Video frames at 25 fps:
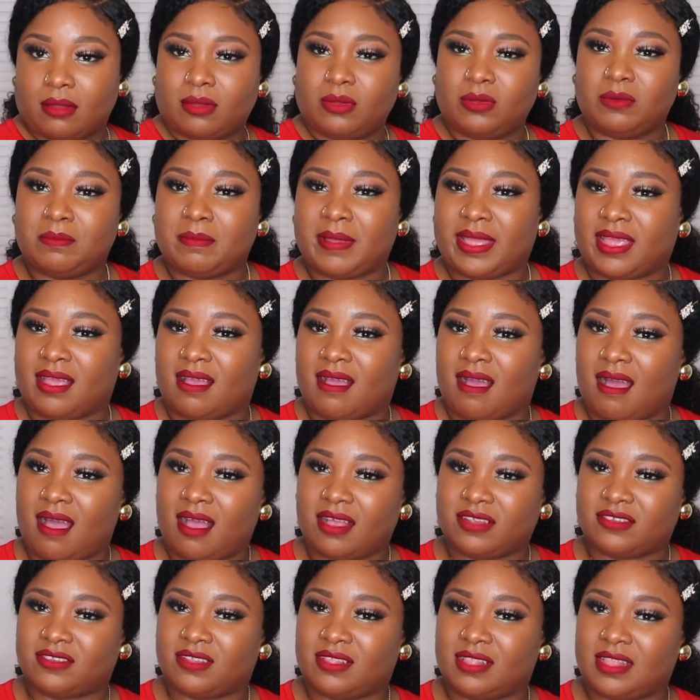Oh my
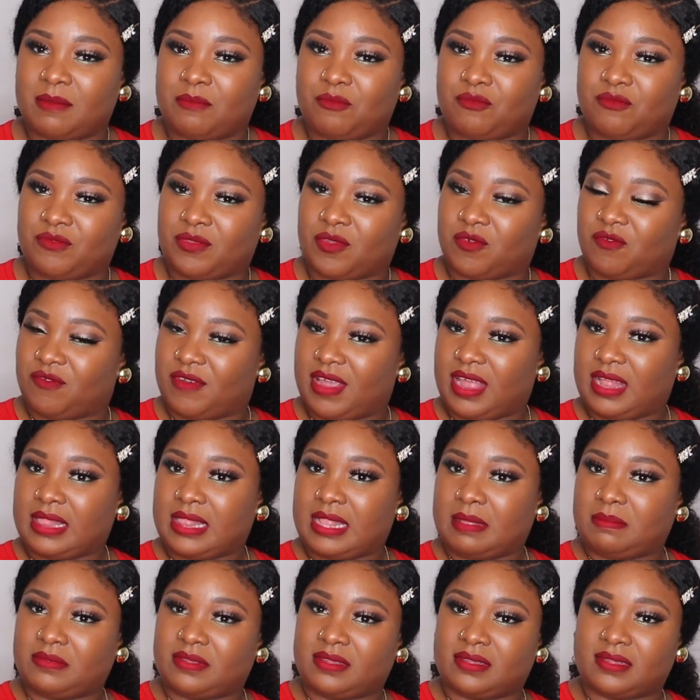gosh, the
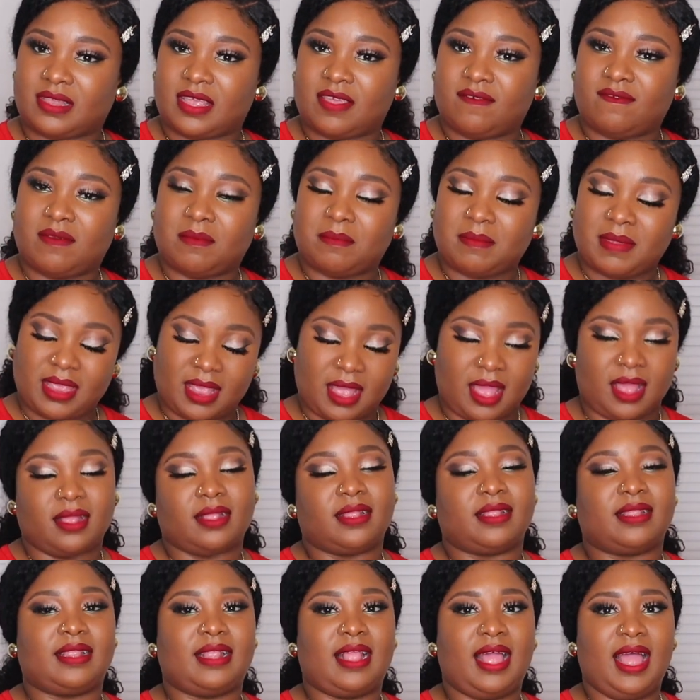red lips is giving me
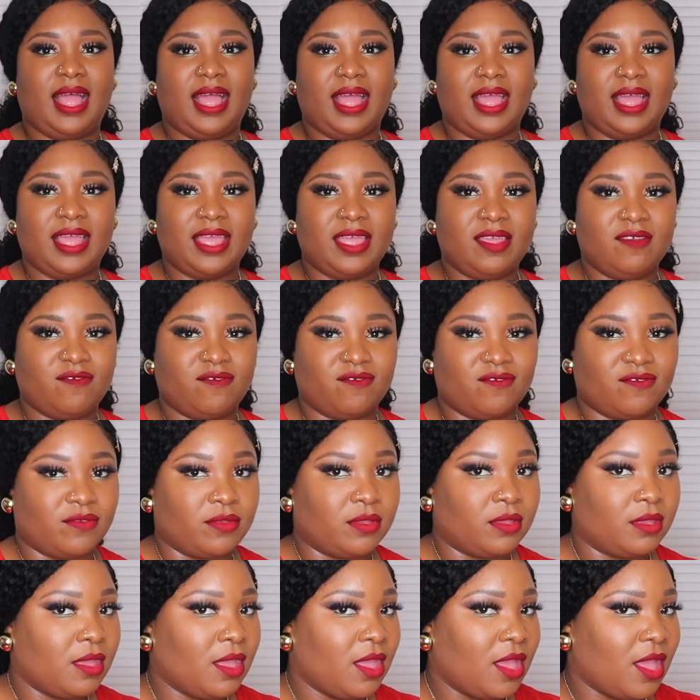life.
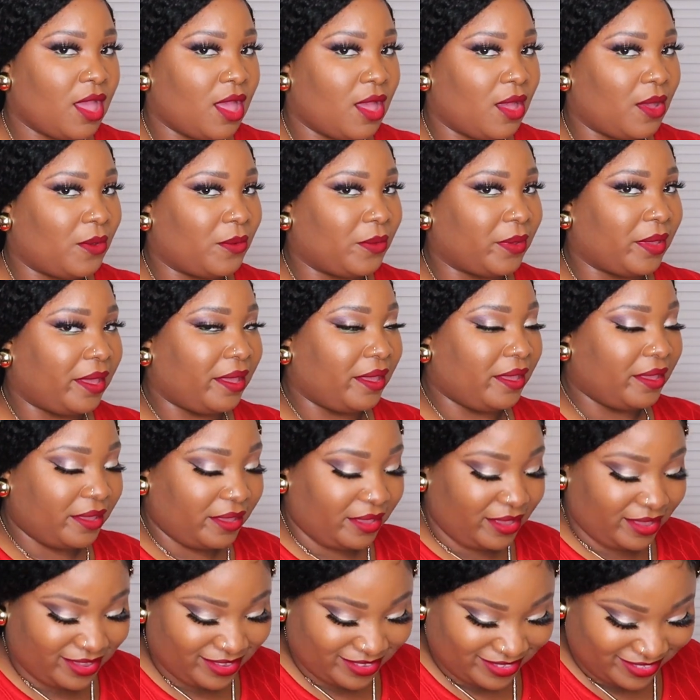
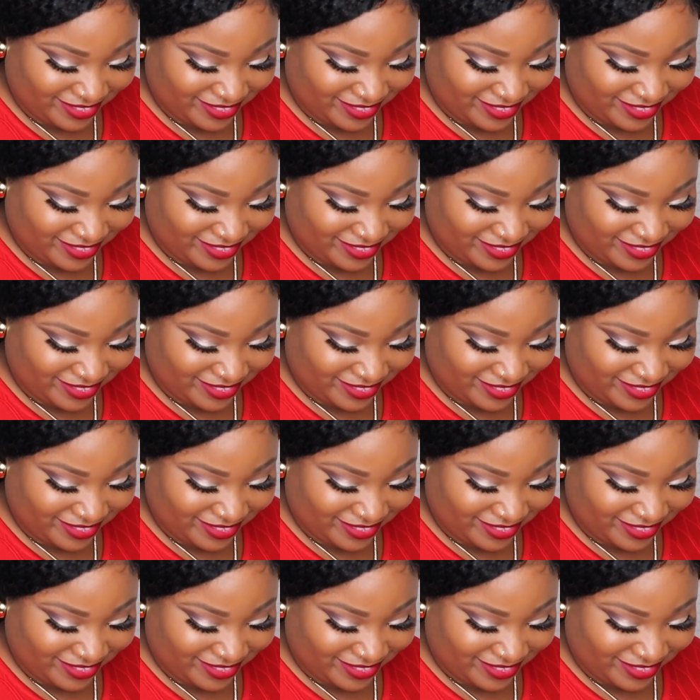Okay,